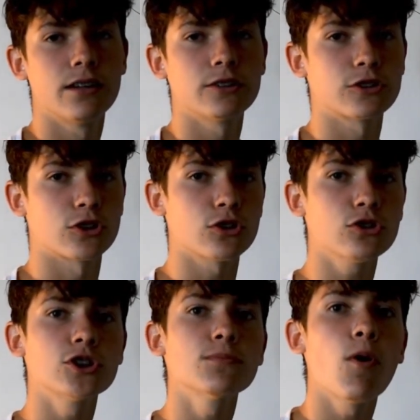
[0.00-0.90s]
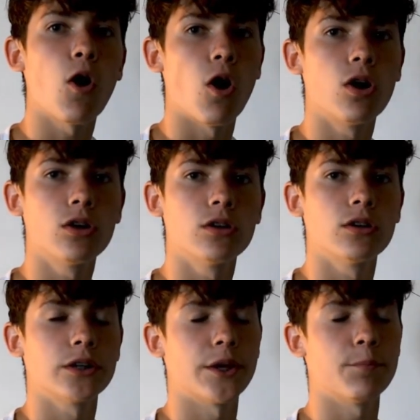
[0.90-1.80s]
Start small,
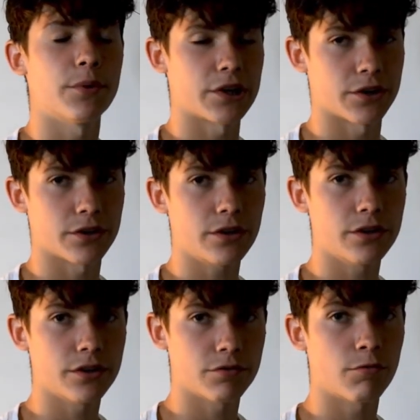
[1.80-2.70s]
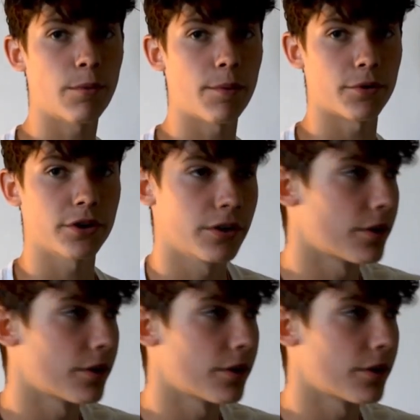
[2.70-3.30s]
get bigger. Remember,